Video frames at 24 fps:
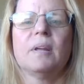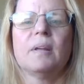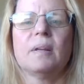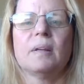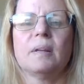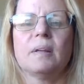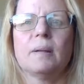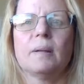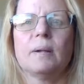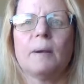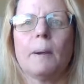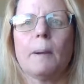
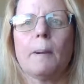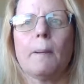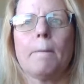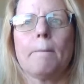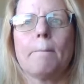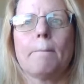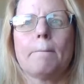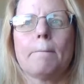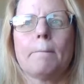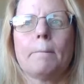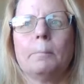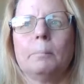
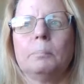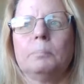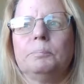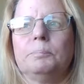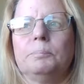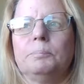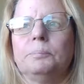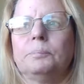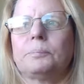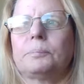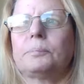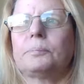
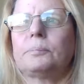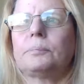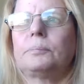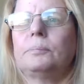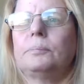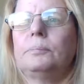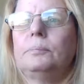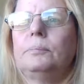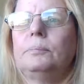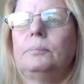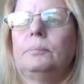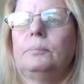
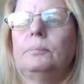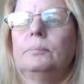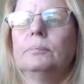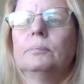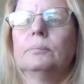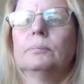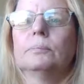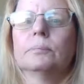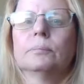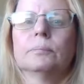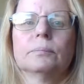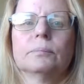
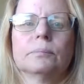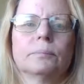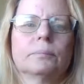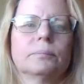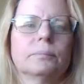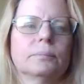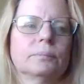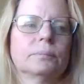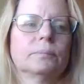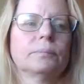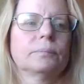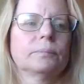
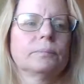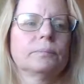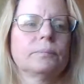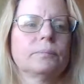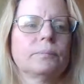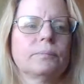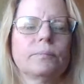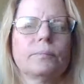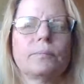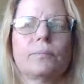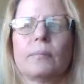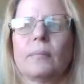
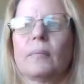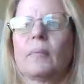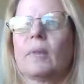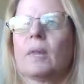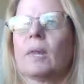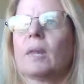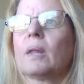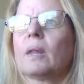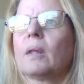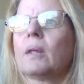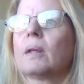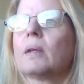
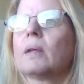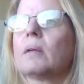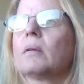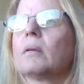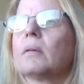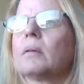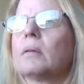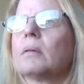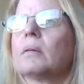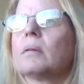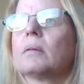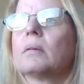
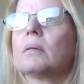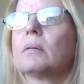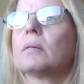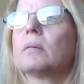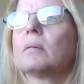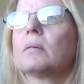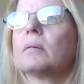No one is speaking in this clip.